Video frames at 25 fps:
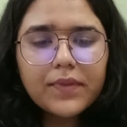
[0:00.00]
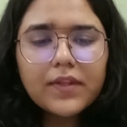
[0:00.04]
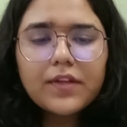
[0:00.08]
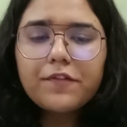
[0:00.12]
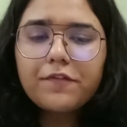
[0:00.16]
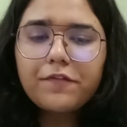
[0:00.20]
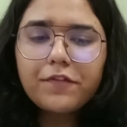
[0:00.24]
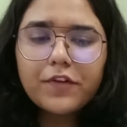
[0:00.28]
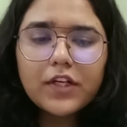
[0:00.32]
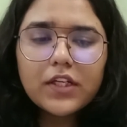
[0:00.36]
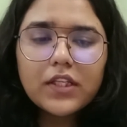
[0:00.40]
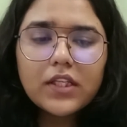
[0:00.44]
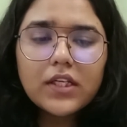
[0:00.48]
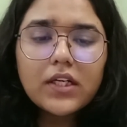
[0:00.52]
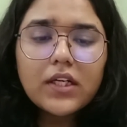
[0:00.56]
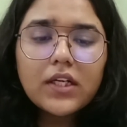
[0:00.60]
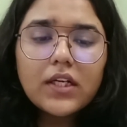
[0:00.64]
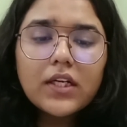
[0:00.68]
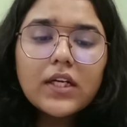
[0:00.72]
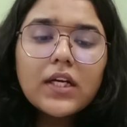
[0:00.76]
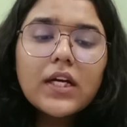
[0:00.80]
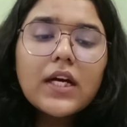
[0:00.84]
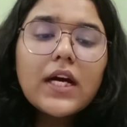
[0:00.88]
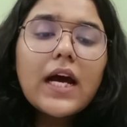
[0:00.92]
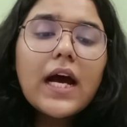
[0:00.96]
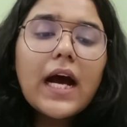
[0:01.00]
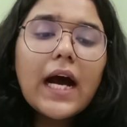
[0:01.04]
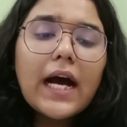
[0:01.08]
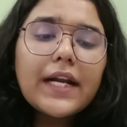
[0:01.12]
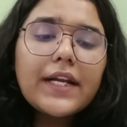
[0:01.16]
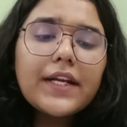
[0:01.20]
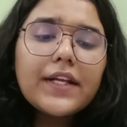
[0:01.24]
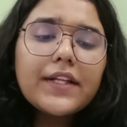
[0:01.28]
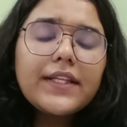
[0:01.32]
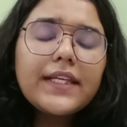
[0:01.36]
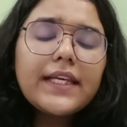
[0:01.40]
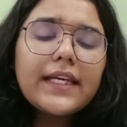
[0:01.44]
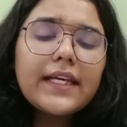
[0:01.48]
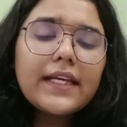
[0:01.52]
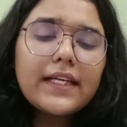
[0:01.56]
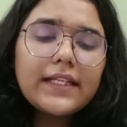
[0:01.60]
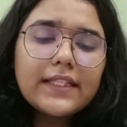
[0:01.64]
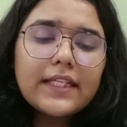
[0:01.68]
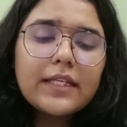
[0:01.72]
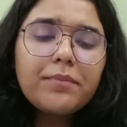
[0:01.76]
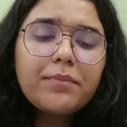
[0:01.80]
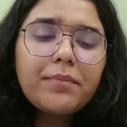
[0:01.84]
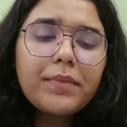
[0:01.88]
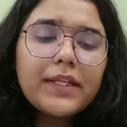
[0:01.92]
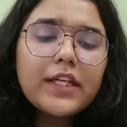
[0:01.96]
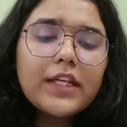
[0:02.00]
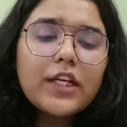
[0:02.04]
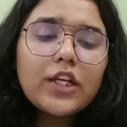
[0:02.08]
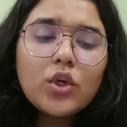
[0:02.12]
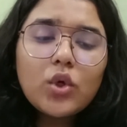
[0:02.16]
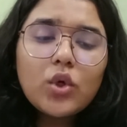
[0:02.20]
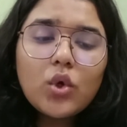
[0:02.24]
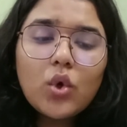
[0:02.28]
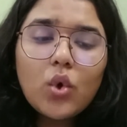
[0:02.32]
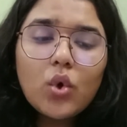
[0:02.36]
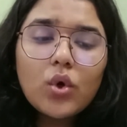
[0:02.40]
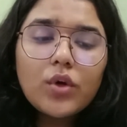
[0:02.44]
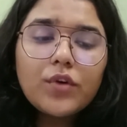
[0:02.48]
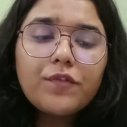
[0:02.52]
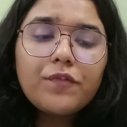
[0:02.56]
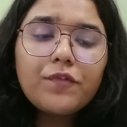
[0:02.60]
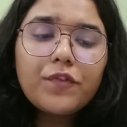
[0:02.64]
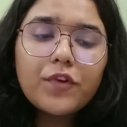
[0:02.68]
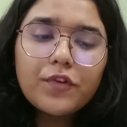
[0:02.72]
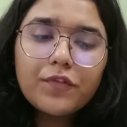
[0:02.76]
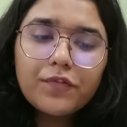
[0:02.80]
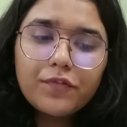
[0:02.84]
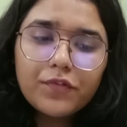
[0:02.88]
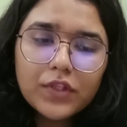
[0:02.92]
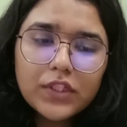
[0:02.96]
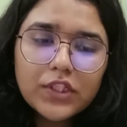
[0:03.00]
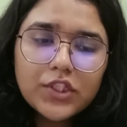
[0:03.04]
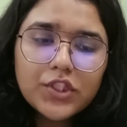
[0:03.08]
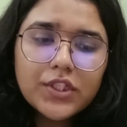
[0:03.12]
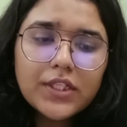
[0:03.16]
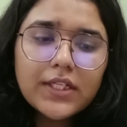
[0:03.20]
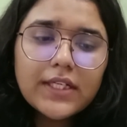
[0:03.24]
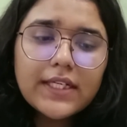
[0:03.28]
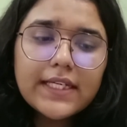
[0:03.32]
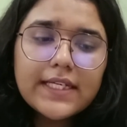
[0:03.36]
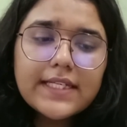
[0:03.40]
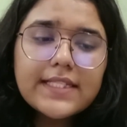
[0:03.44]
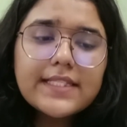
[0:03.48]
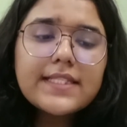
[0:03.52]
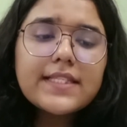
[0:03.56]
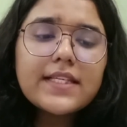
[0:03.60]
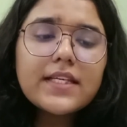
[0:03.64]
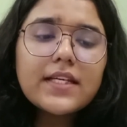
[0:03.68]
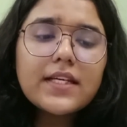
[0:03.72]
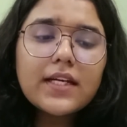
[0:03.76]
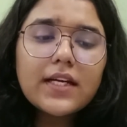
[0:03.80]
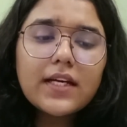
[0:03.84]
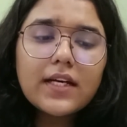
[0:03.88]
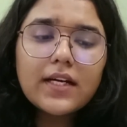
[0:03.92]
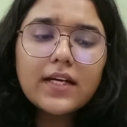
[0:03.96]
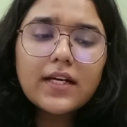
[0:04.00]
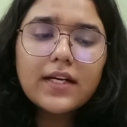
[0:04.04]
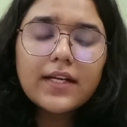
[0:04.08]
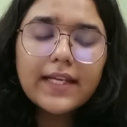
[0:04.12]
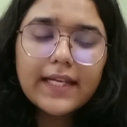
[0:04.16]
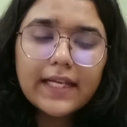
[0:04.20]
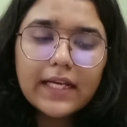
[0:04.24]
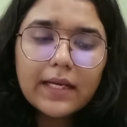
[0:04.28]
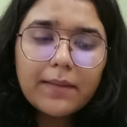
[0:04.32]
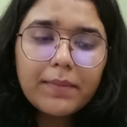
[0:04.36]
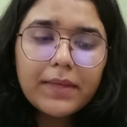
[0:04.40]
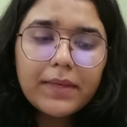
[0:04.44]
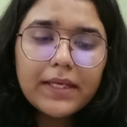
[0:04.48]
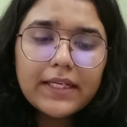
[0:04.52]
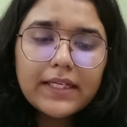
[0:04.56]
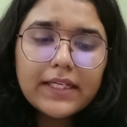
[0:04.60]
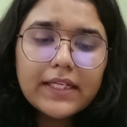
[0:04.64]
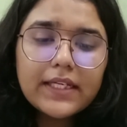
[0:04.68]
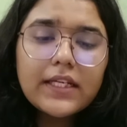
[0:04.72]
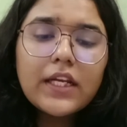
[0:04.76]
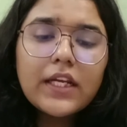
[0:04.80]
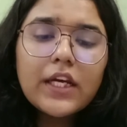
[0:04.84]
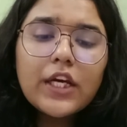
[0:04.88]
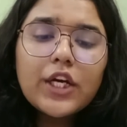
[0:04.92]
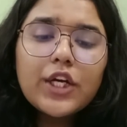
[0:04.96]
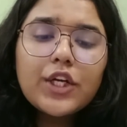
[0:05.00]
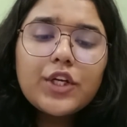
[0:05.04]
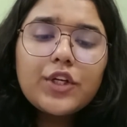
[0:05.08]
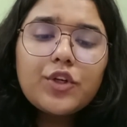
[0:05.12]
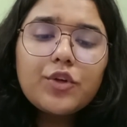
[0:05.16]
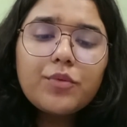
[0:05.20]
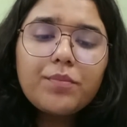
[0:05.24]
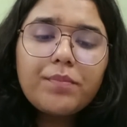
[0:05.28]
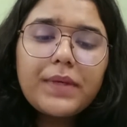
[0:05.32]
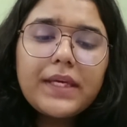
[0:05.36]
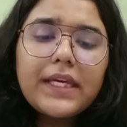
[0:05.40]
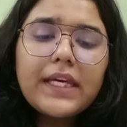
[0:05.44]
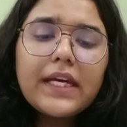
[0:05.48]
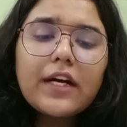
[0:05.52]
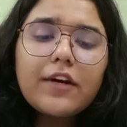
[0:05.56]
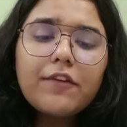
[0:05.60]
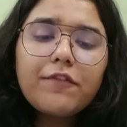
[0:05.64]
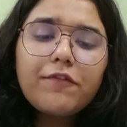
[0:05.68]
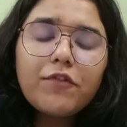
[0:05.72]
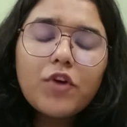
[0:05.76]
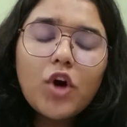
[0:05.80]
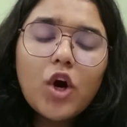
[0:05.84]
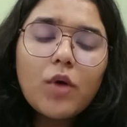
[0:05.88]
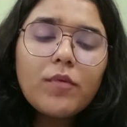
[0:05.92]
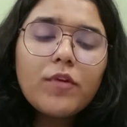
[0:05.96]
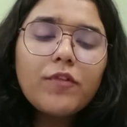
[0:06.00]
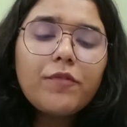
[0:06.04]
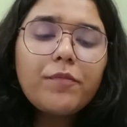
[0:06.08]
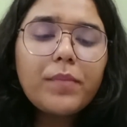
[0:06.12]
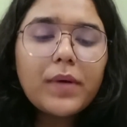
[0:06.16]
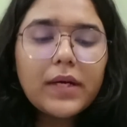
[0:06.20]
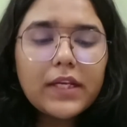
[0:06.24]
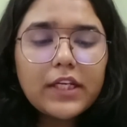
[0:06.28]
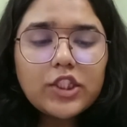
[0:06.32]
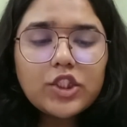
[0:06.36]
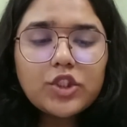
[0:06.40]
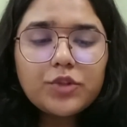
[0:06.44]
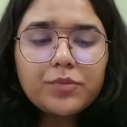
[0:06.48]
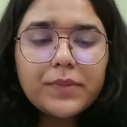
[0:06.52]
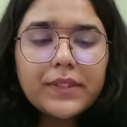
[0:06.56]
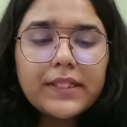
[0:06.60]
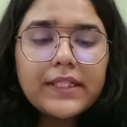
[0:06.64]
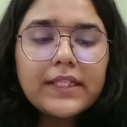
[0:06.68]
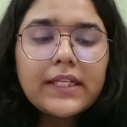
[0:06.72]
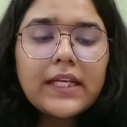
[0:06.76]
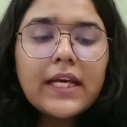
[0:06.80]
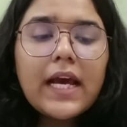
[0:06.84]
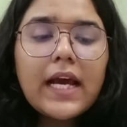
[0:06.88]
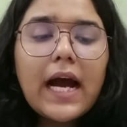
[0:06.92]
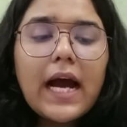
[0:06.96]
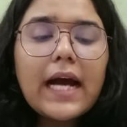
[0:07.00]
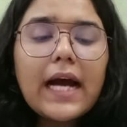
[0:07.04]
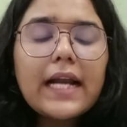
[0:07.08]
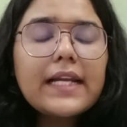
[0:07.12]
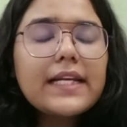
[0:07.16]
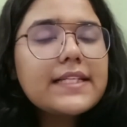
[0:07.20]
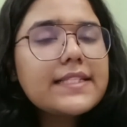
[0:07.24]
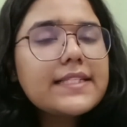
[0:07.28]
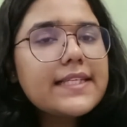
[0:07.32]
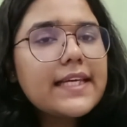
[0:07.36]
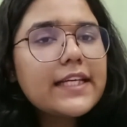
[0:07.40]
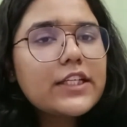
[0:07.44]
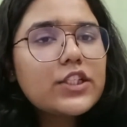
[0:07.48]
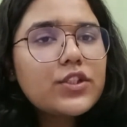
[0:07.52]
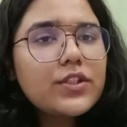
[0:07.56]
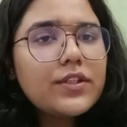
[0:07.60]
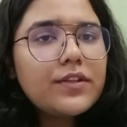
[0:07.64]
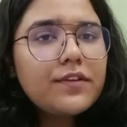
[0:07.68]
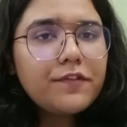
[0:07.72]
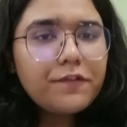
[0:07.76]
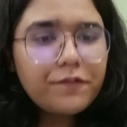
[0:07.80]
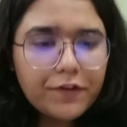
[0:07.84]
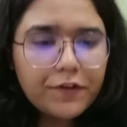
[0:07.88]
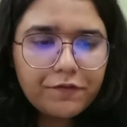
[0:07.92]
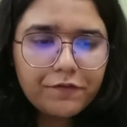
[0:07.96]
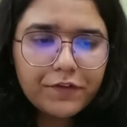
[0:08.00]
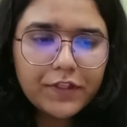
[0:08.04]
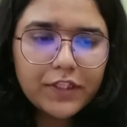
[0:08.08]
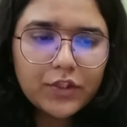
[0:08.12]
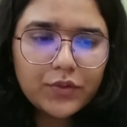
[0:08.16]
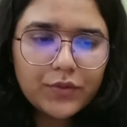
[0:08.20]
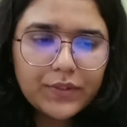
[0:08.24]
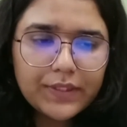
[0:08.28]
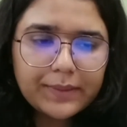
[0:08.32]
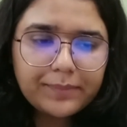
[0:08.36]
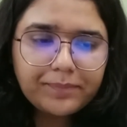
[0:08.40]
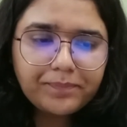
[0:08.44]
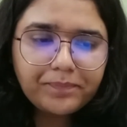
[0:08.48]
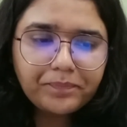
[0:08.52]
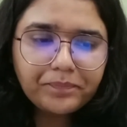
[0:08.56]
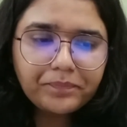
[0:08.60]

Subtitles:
Further, under the Indian Penal Code, forfeiture is recommended to be a form of punishment under Section 53.